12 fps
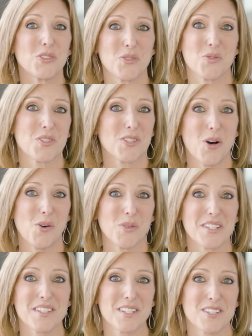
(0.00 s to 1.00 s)
use Sole
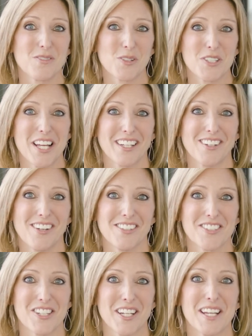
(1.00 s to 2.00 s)
with SensFloor
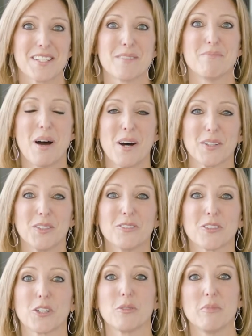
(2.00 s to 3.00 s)
technology as a model
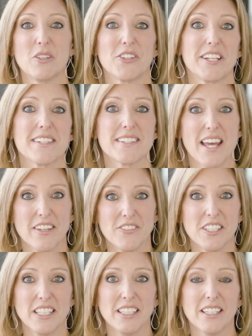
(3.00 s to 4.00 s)
for community
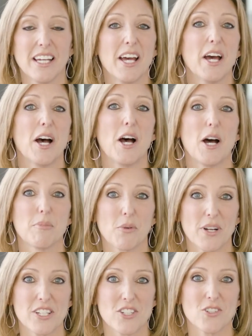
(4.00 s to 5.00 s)
safety,
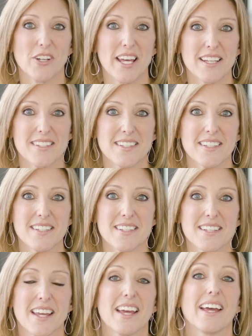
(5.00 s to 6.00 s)
operational excellence,
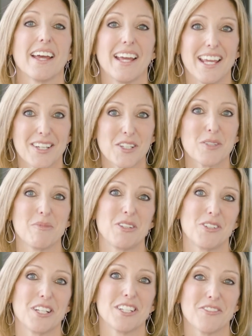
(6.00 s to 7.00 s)
and
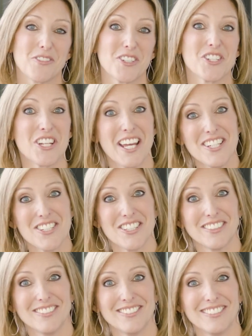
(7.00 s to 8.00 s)
community differentiation?
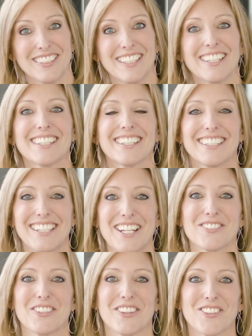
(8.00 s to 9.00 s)

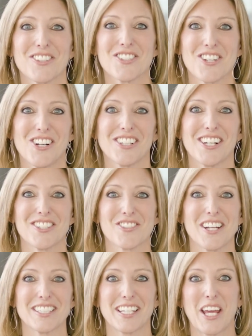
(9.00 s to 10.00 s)
Connect with your Shaw
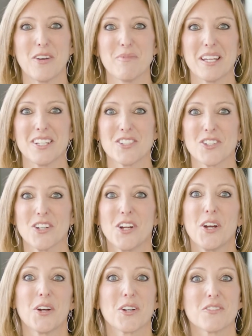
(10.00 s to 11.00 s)
Contract account manager
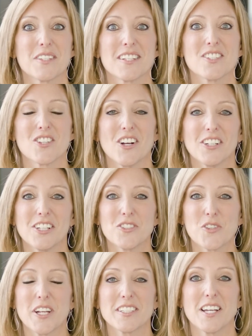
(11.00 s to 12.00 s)
or visit
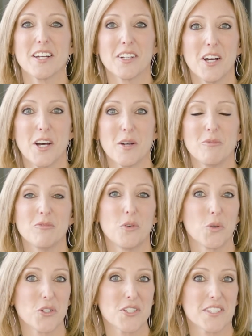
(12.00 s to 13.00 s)
shawcontract.com
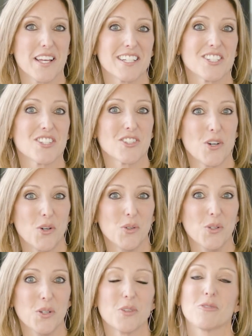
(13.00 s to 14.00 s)
forward slash
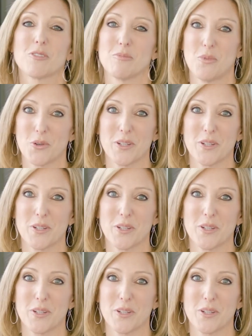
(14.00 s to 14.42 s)
sole for more